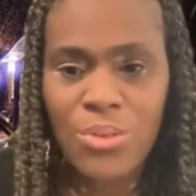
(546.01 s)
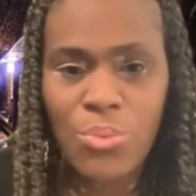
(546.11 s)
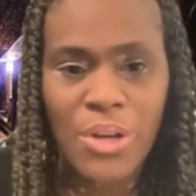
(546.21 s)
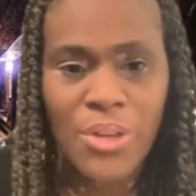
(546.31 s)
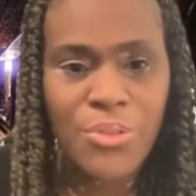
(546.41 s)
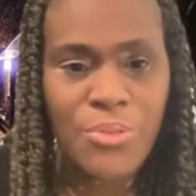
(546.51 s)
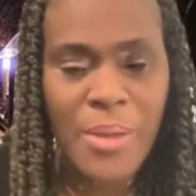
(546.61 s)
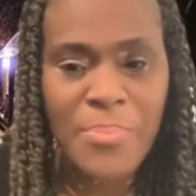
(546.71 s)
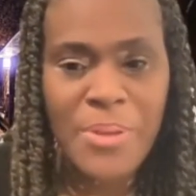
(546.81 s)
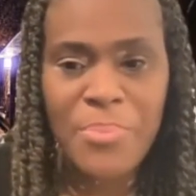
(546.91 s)
work through my
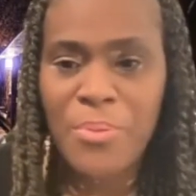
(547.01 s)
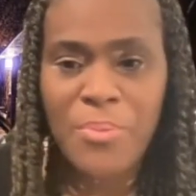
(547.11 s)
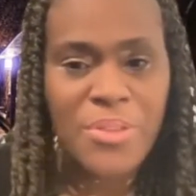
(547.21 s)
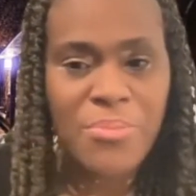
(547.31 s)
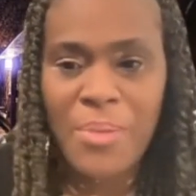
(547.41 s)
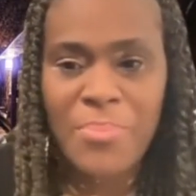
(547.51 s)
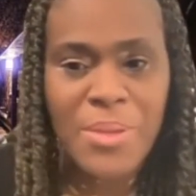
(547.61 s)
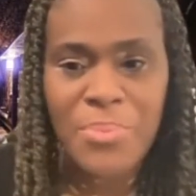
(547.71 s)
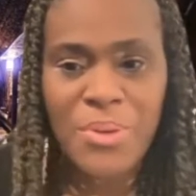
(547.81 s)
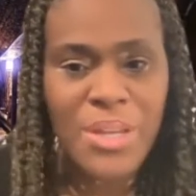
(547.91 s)
people and with my
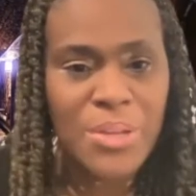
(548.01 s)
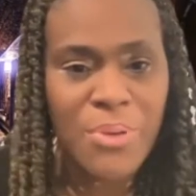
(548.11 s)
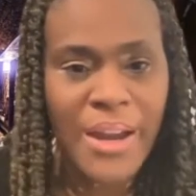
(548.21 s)
people anywhere